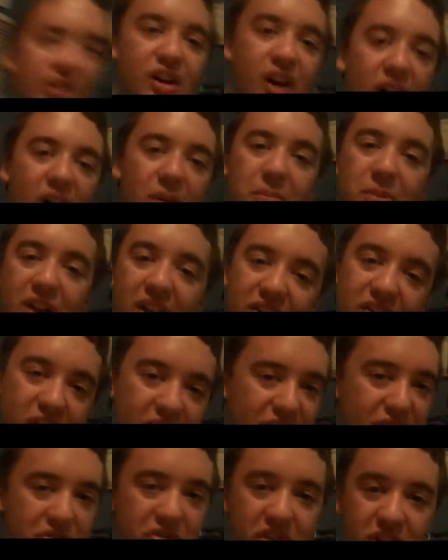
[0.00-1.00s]
I'll play a
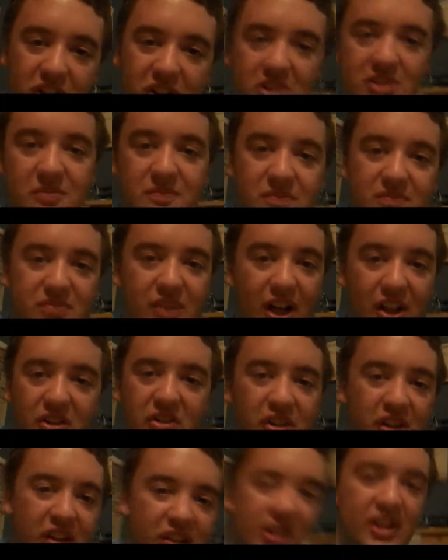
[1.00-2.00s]
song for you on
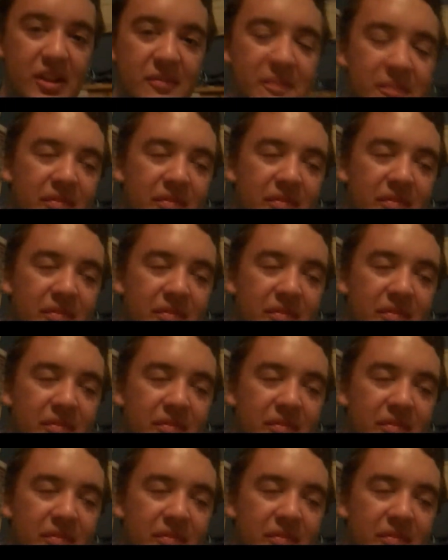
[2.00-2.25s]
Sunday.